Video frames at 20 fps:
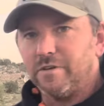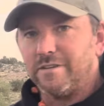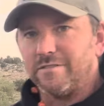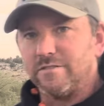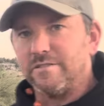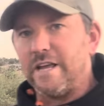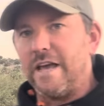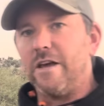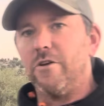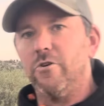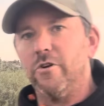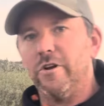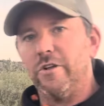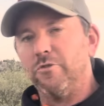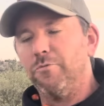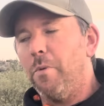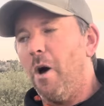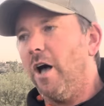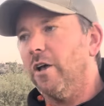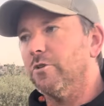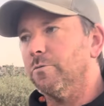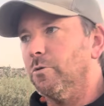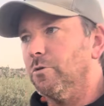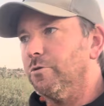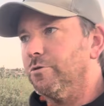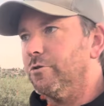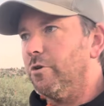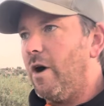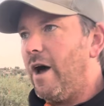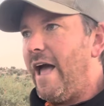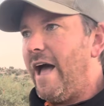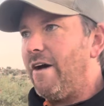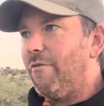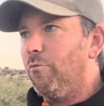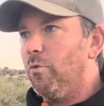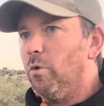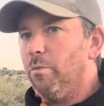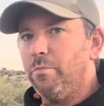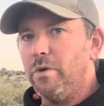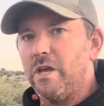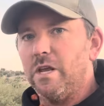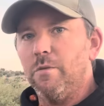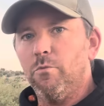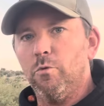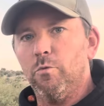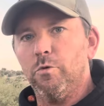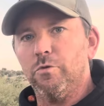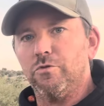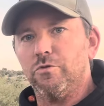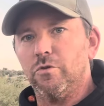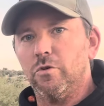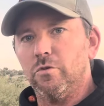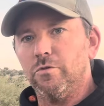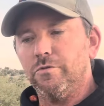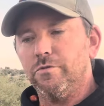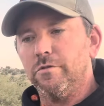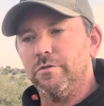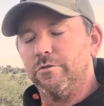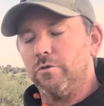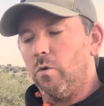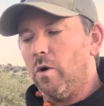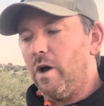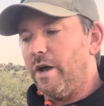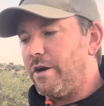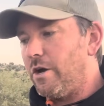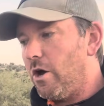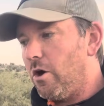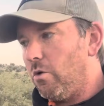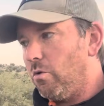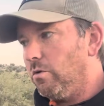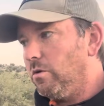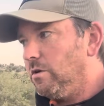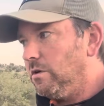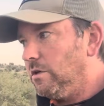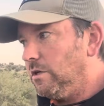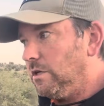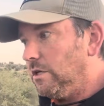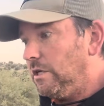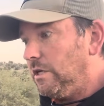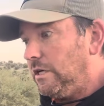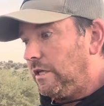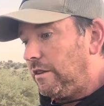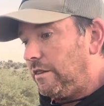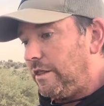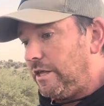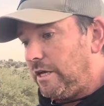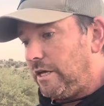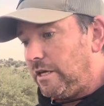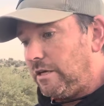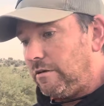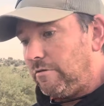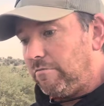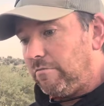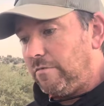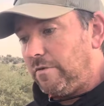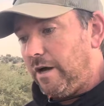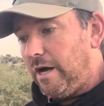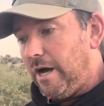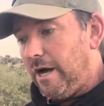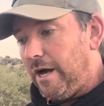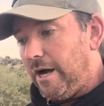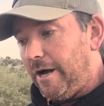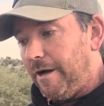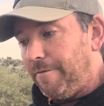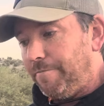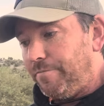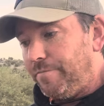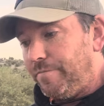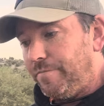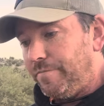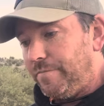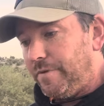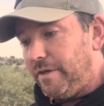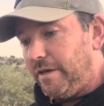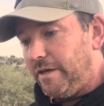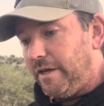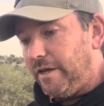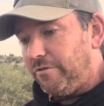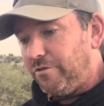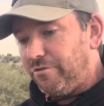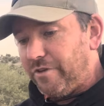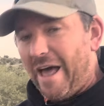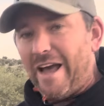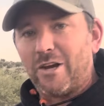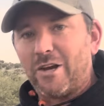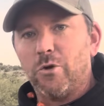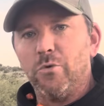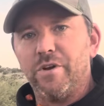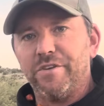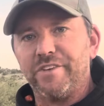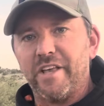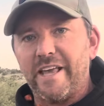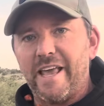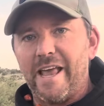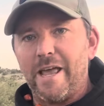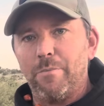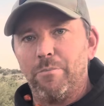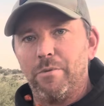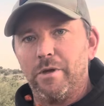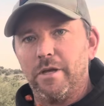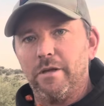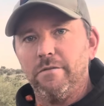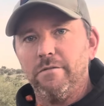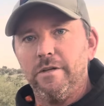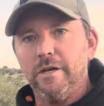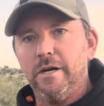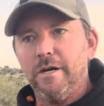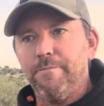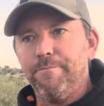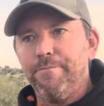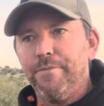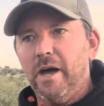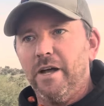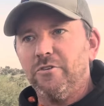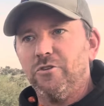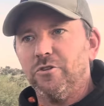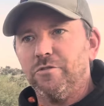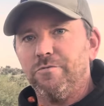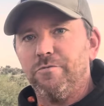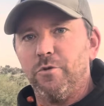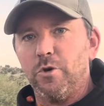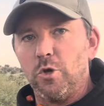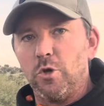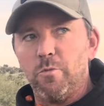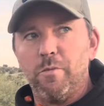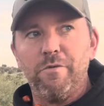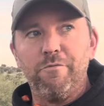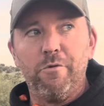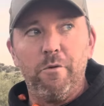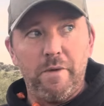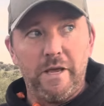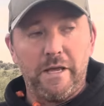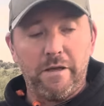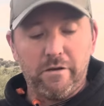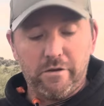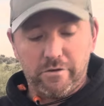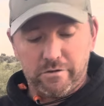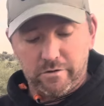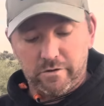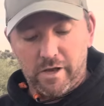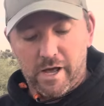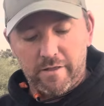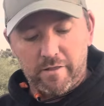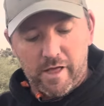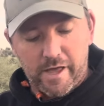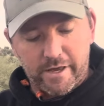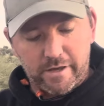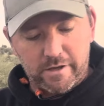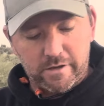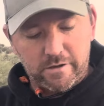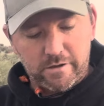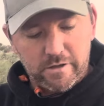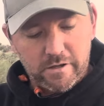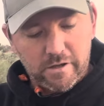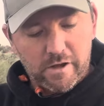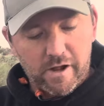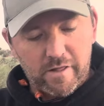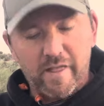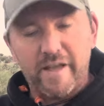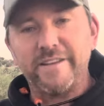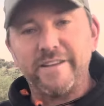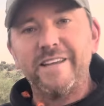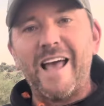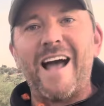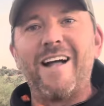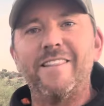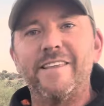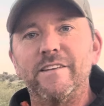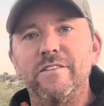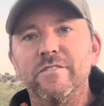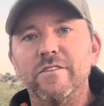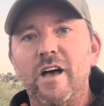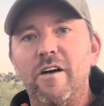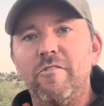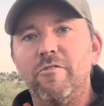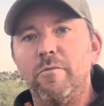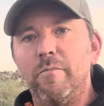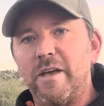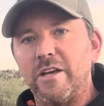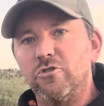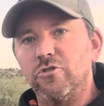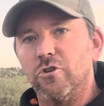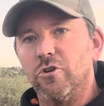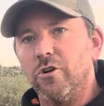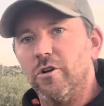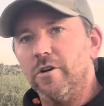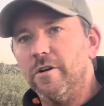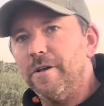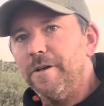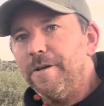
as standard as possible so I have repeatable results, so I know that it's as accurate as I can be. Not just for you, but for me, because I like tallying stuff and make sure